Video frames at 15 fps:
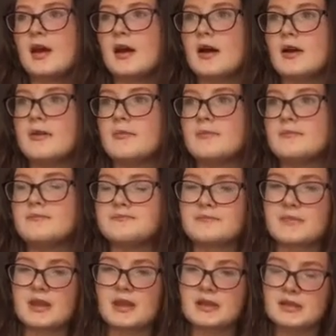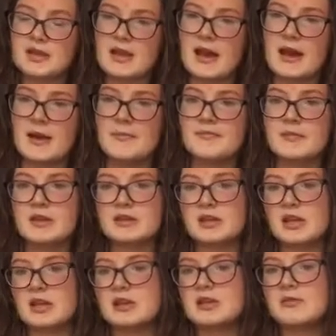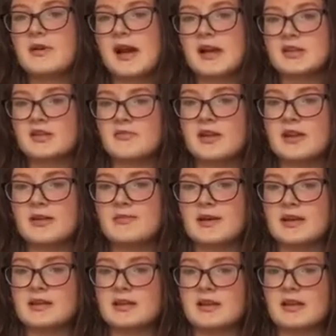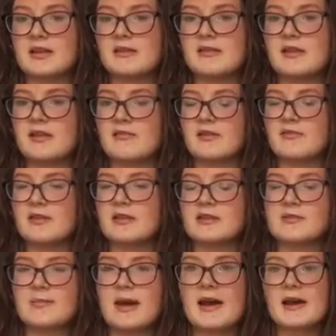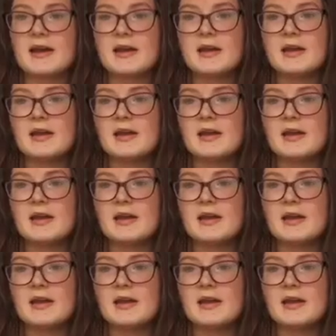So yeah, so you could do extra reading basically if you read the spec.